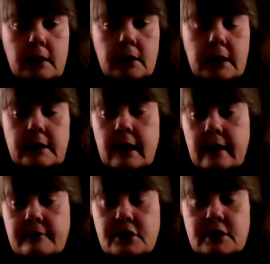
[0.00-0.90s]
You need to
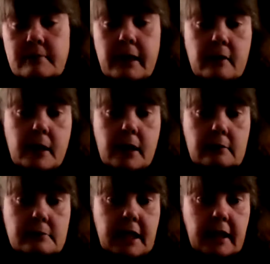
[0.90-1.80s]
have just a bare
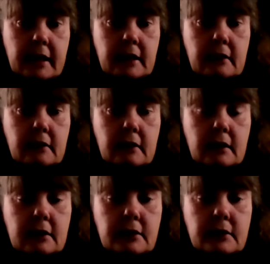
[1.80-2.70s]
bottom tank.
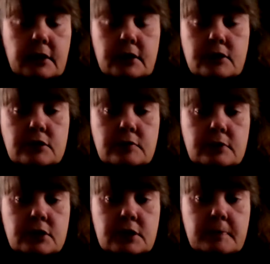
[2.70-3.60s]
You can use
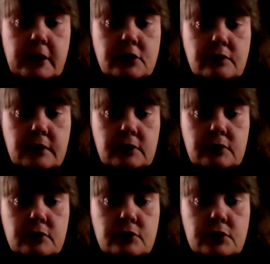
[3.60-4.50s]
just sponge
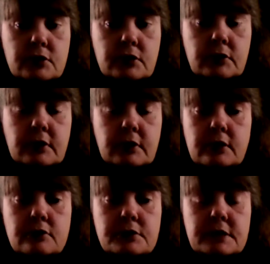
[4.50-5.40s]
filters. You can
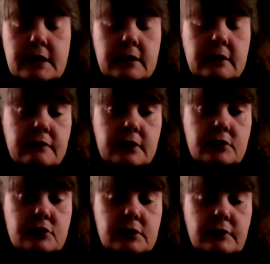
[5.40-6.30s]
use seated
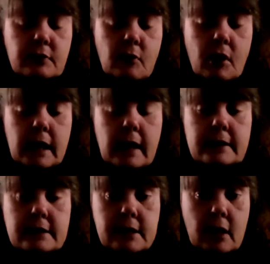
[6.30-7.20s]
filters if you want.
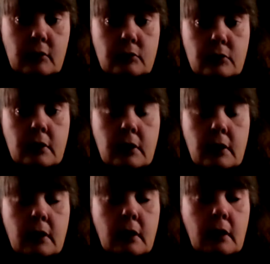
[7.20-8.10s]
I don't,
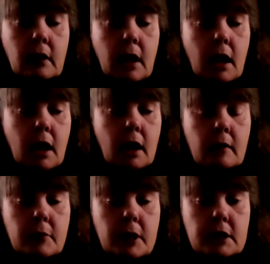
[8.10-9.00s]

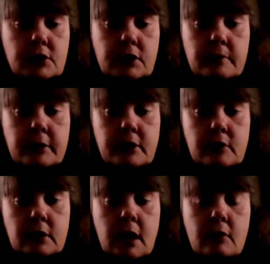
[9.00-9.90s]
because you're going to be
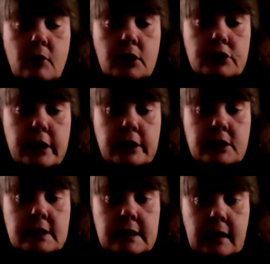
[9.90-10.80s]
doing a lot of water
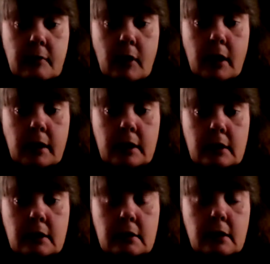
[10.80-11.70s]
changes anyway.
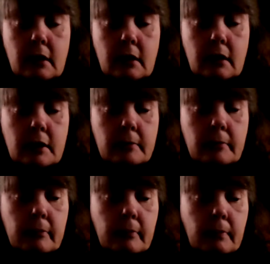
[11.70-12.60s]

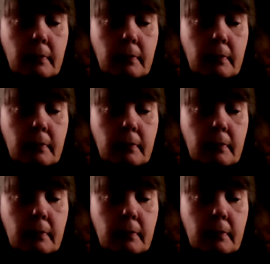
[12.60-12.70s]
The